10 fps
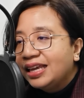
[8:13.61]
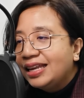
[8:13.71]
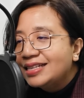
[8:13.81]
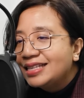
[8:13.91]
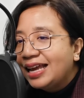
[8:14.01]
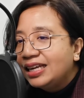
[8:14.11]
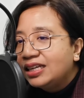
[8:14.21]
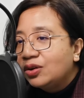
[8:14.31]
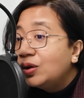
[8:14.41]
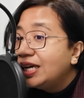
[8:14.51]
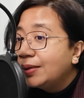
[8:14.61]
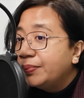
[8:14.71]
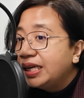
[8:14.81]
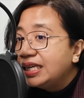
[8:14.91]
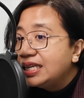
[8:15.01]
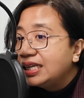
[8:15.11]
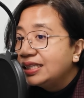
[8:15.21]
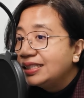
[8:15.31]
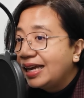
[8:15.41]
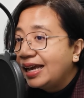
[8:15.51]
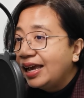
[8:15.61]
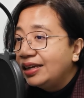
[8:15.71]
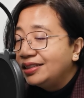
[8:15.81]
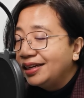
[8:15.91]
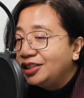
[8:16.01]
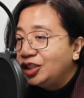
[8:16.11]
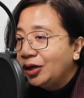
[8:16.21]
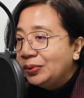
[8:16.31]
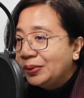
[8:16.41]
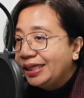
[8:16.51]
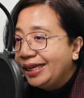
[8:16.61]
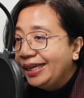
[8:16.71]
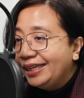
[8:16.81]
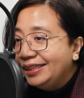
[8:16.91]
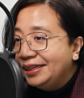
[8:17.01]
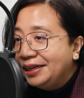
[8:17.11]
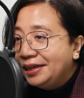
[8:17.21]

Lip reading: It is like the only company that I enjoyed working in